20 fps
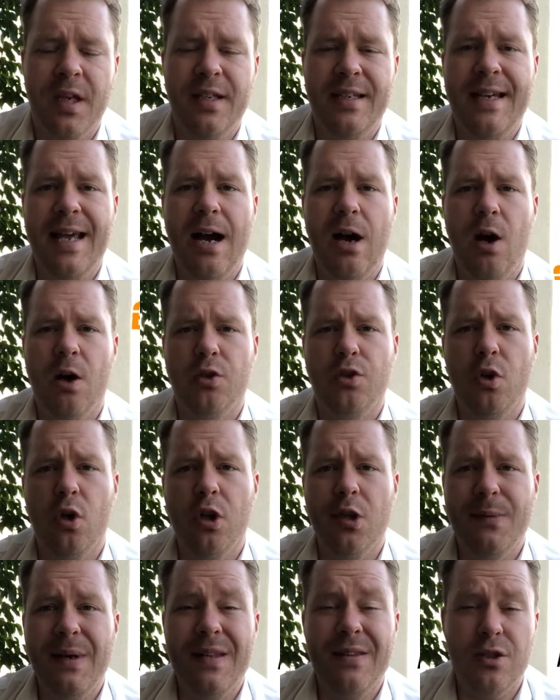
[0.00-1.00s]
Now, I'll
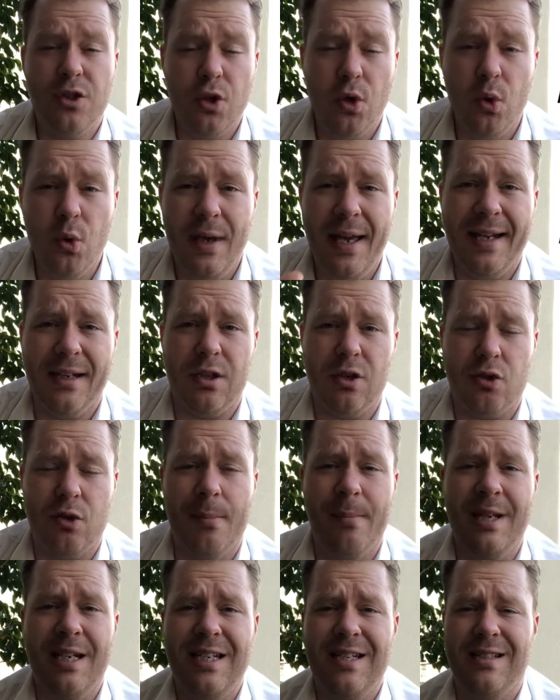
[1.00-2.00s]
talk about the two
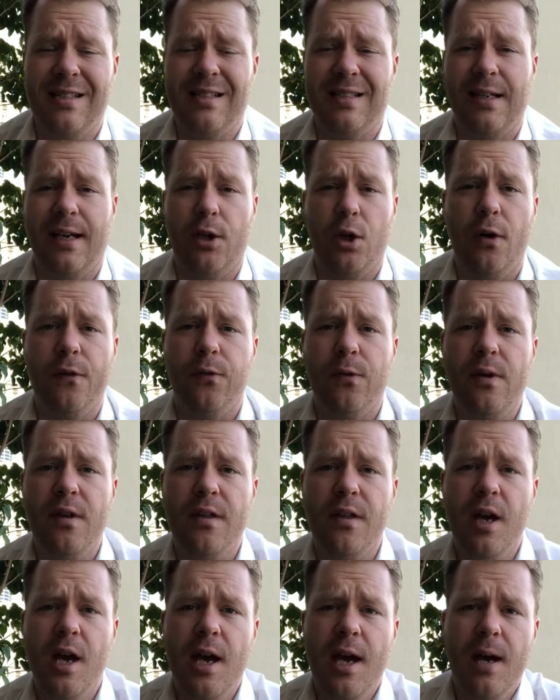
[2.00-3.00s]
extremities to start off
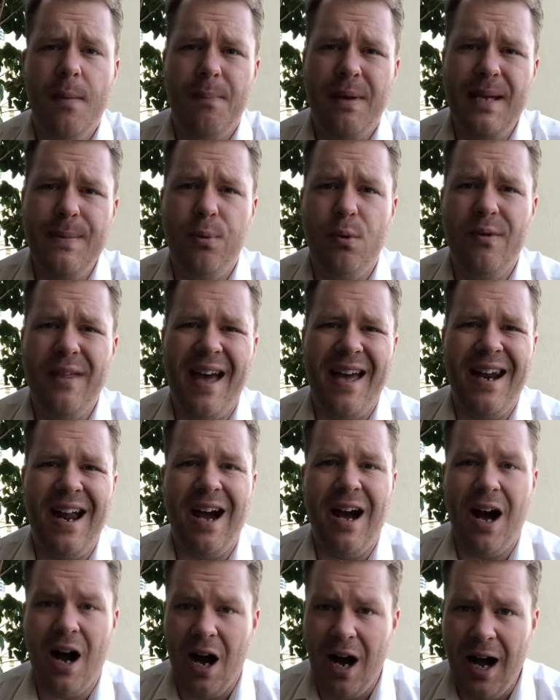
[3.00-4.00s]
with. People that
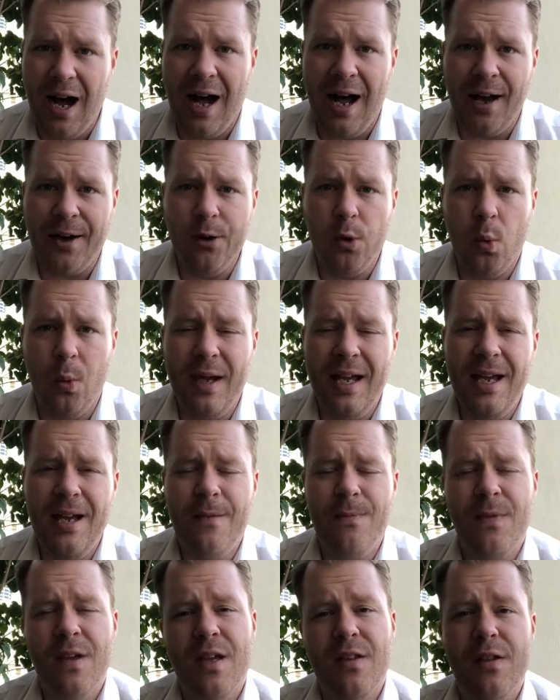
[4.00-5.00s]
are
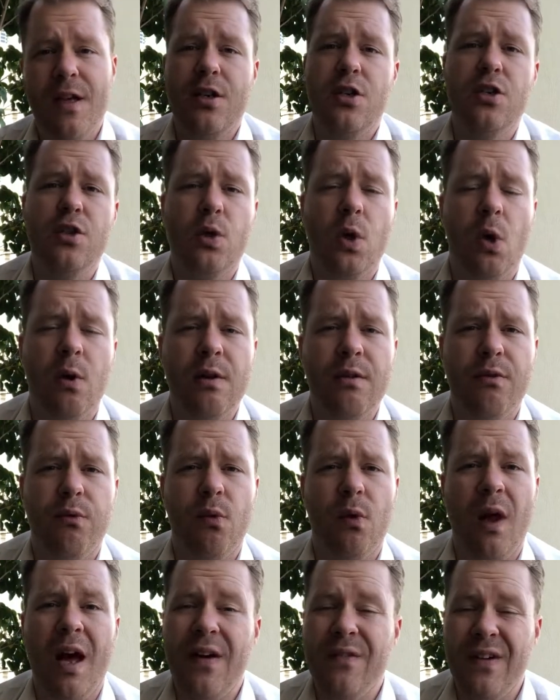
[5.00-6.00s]
unaware, they're just going
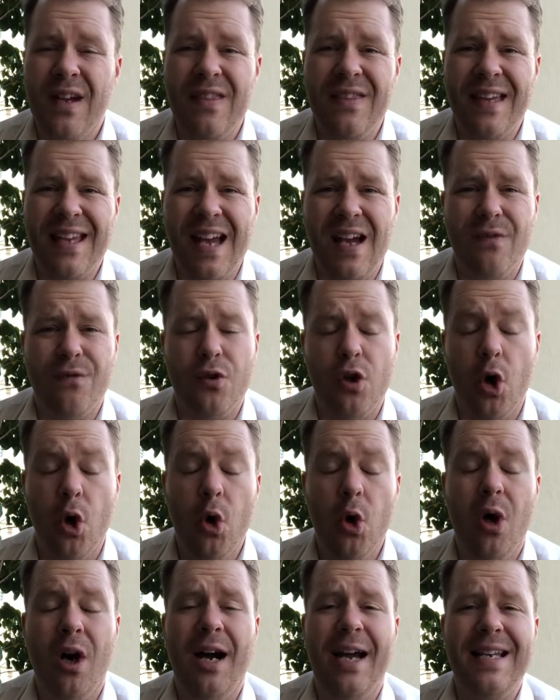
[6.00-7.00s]
through life and they have
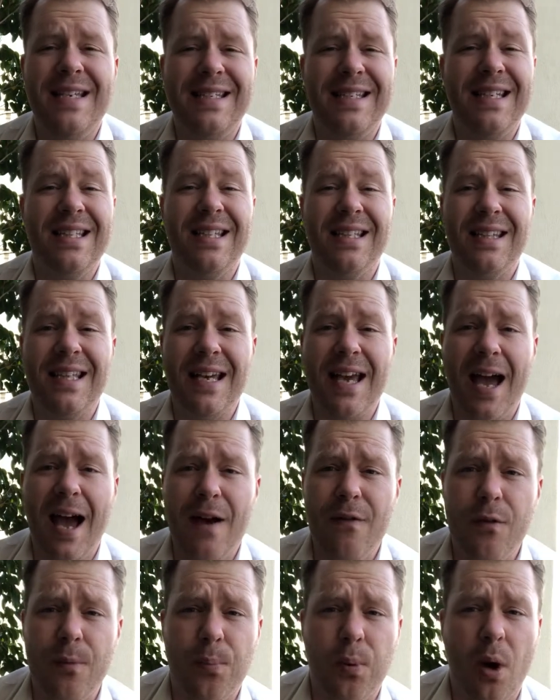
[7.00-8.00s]
no idea that they
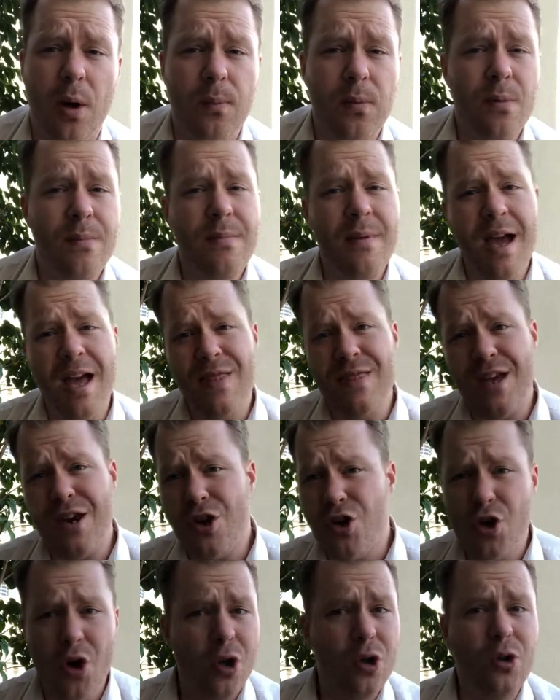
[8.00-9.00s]
have a problem and they're
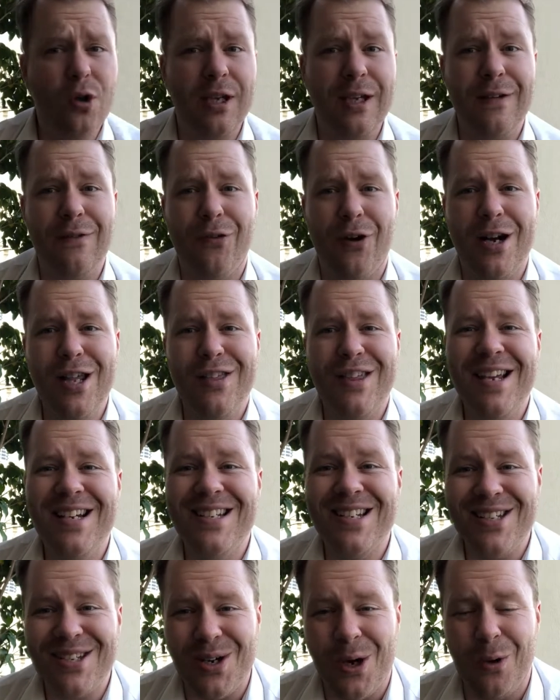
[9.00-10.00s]
not looking for anything
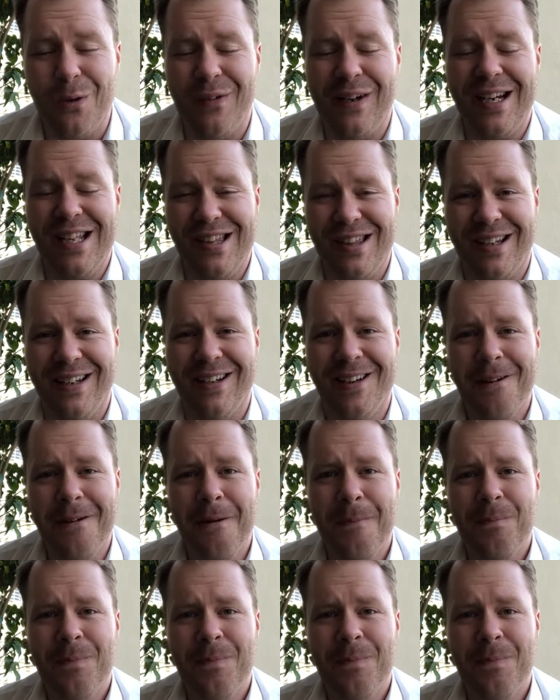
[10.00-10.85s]
to solve anything.